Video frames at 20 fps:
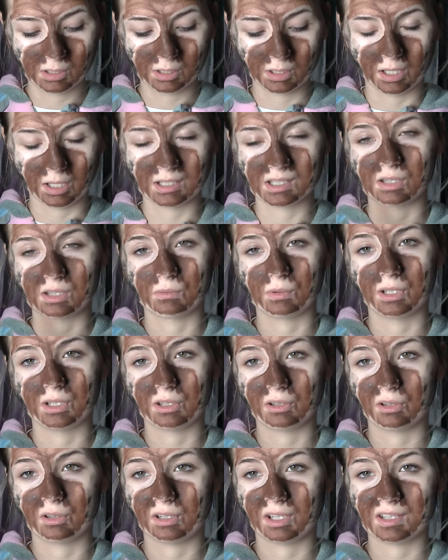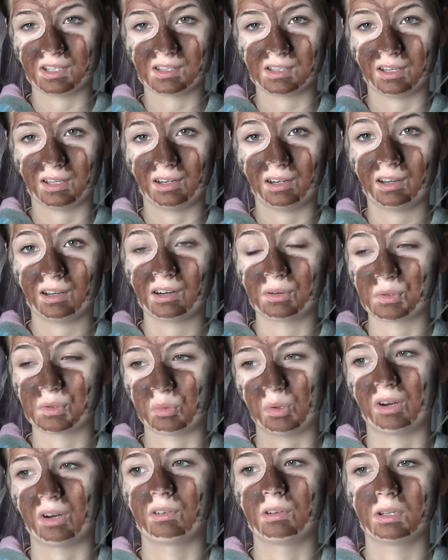it's a really good concealer. And I was
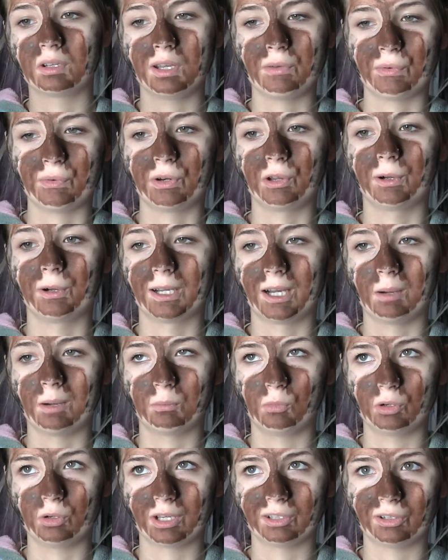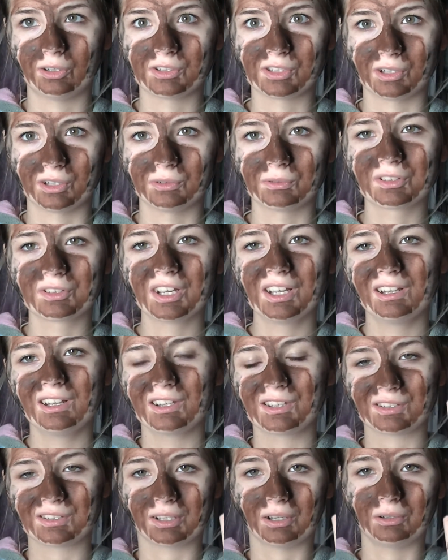wearing it even though I am more yellow toned.
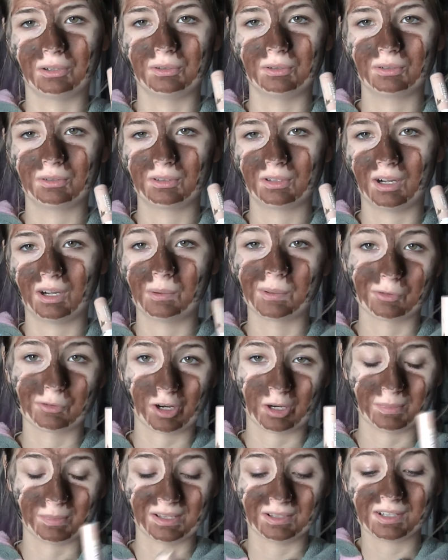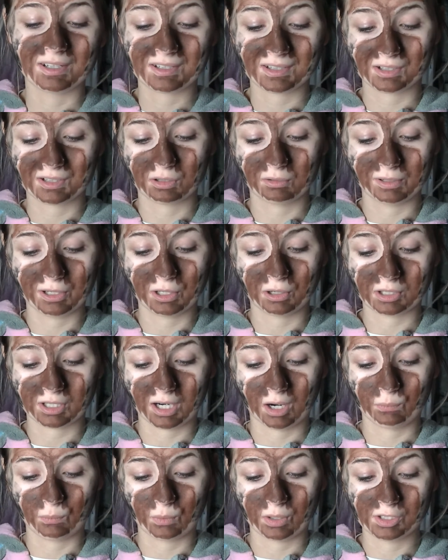So I would recommend this. It's got really good
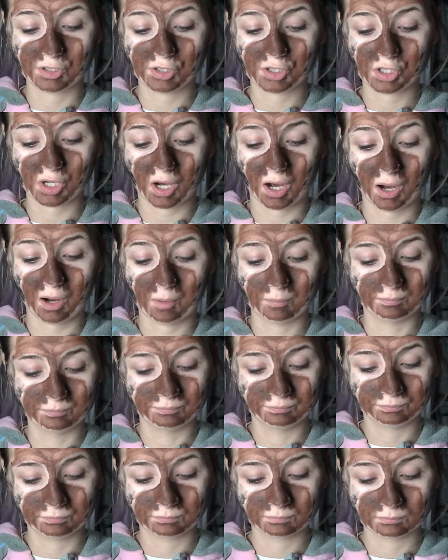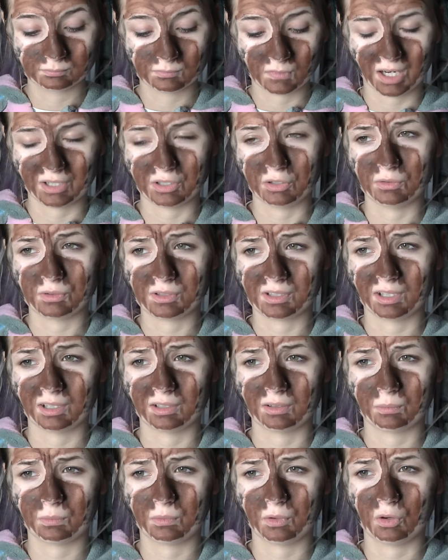coverage. I used it in
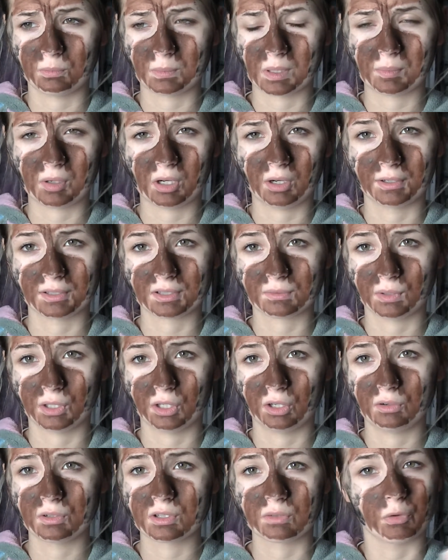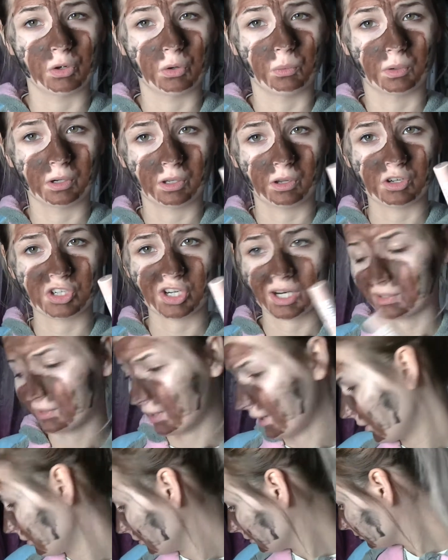a few of my past videos if you do want to go check
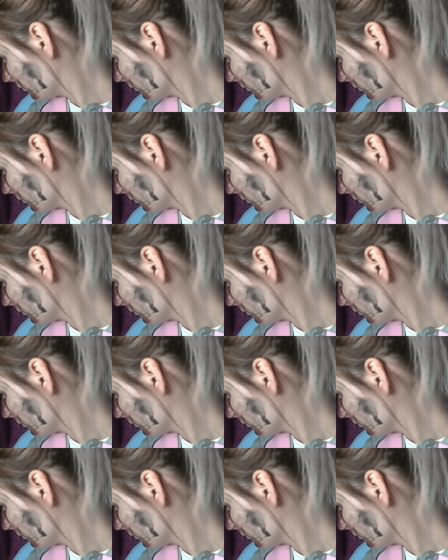that out.